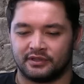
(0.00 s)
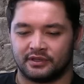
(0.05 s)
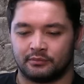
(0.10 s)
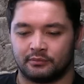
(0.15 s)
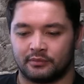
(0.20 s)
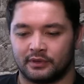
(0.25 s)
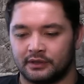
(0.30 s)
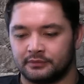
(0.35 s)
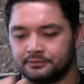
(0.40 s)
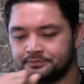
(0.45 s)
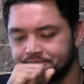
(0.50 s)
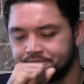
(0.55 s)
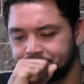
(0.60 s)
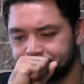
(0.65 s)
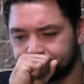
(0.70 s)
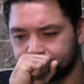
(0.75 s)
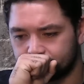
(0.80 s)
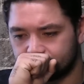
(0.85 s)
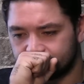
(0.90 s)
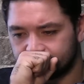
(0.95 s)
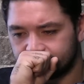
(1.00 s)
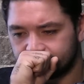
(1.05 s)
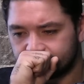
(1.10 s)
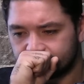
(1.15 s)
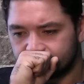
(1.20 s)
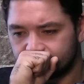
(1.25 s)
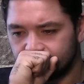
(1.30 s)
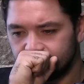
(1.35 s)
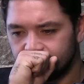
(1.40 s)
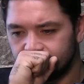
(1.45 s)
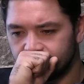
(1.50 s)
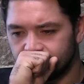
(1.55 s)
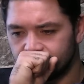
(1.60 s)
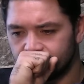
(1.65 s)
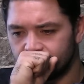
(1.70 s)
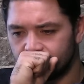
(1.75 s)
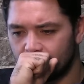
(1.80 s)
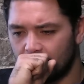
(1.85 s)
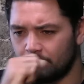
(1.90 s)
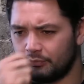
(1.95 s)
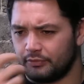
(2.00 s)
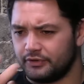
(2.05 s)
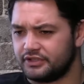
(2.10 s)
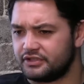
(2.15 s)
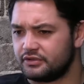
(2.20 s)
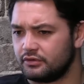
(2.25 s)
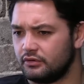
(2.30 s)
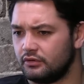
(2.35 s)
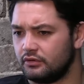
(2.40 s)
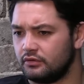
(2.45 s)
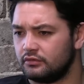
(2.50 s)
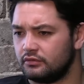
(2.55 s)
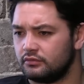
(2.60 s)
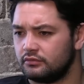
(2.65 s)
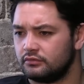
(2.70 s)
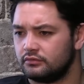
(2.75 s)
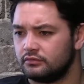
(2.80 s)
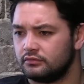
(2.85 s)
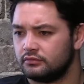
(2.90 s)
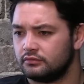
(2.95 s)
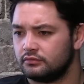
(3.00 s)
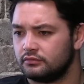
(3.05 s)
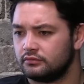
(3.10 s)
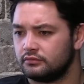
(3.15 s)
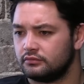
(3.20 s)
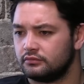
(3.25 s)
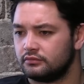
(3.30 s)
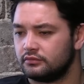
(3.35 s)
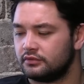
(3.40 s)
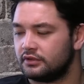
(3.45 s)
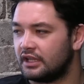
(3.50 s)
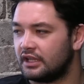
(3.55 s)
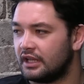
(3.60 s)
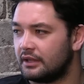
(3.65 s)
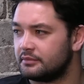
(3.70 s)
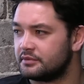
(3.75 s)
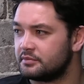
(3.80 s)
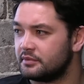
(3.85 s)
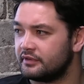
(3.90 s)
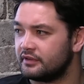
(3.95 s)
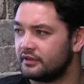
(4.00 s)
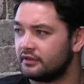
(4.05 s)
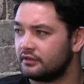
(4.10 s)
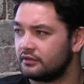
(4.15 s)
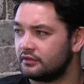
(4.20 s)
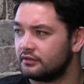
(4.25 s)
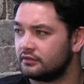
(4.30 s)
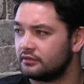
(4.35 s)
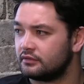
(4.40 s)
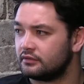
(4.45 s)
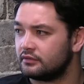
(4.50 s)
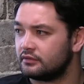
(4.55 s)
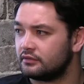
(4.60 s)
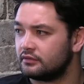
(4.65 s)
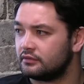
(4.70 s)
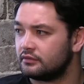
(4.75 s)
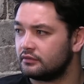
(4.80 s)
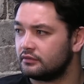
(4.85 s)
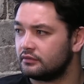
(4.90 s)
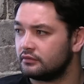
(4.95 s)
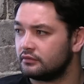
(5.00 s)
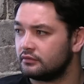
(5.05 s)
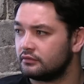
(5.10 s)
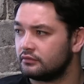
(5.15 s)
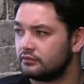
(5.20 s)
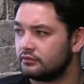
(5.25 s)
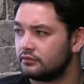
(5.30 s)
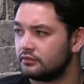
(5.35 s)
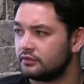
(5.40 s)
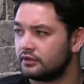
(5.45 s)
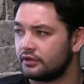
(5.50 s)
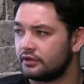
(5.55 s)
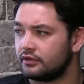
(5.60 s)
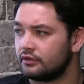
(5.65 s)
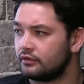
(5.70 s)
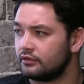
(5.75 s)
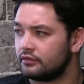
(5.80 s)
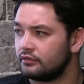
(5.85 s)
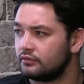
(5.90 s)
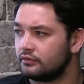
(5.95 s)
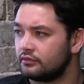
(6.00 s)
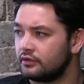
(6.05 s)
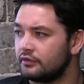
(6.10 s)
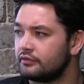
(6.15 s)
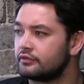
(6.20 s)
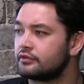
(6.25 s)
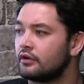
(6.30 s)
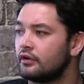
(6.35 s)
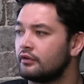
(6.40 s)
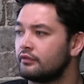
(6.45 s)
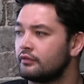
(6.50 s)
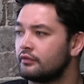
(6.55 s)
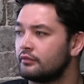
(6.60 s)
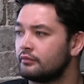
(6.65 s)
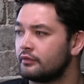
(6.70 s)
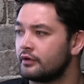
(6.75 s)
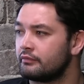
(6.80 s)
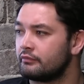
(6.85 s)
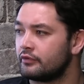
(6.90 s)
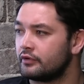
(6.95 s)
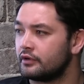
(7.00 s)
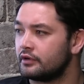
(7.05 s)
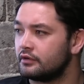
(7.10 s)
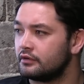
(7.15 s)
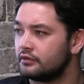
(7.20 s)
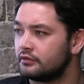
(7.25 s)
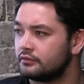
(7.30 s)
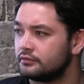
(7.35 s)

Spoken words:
team, but I'm pretty sure Cam Smith didn't... He retired from rep footy.